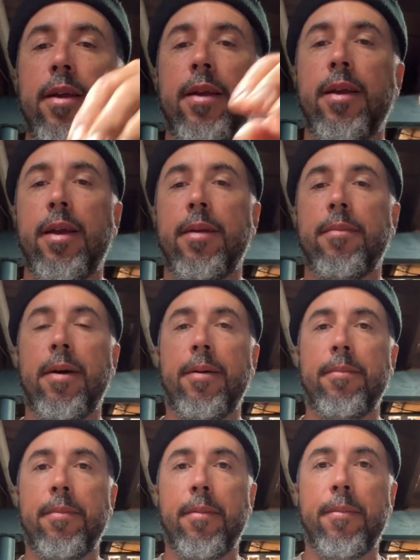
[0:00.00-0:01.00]
And
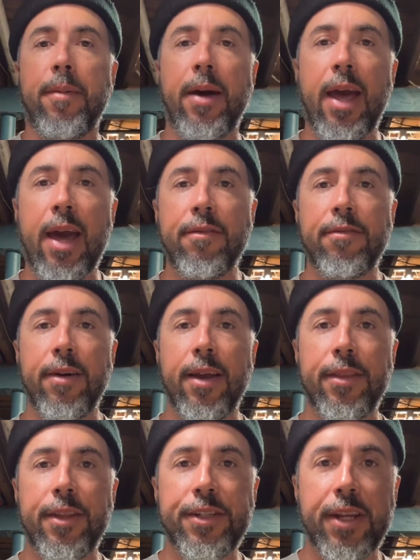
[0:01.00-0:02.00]
I'm about halfway
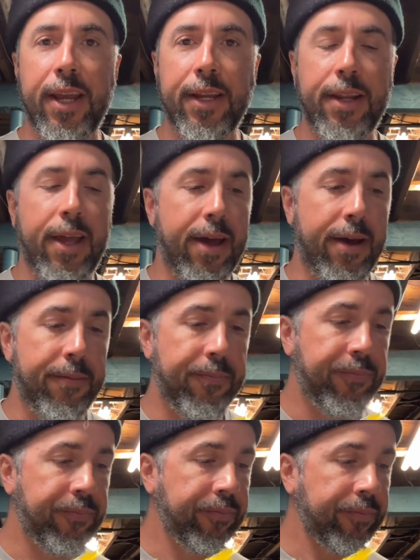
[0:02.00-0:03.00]
on the shank now.
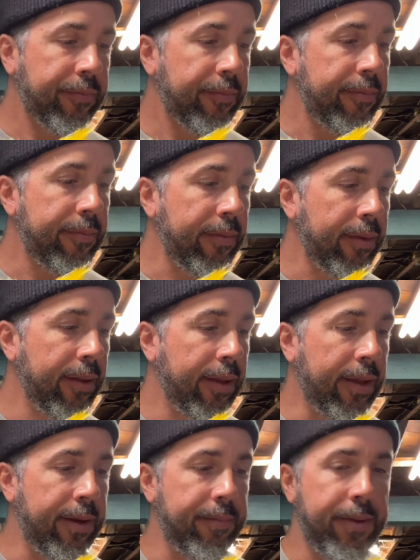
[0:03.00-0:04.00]

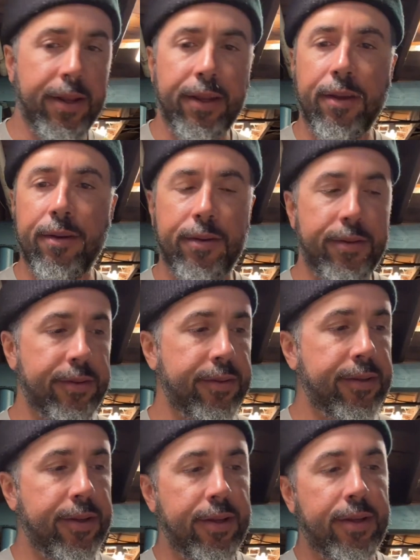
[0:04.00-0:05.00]
And I'm gonna use